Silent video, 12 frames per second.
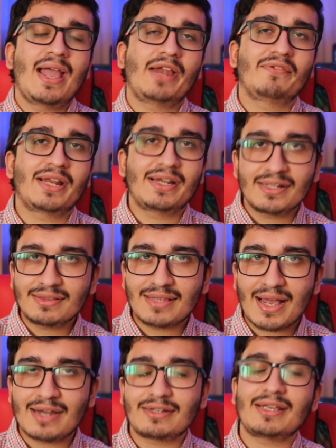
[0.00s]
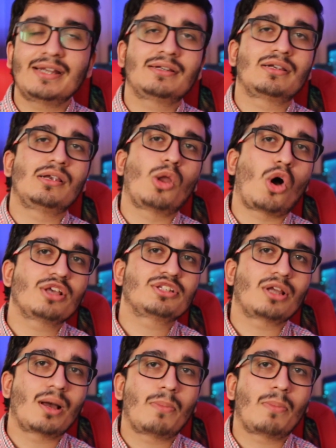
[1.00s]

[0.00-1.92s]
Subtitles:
And when I did that, it lost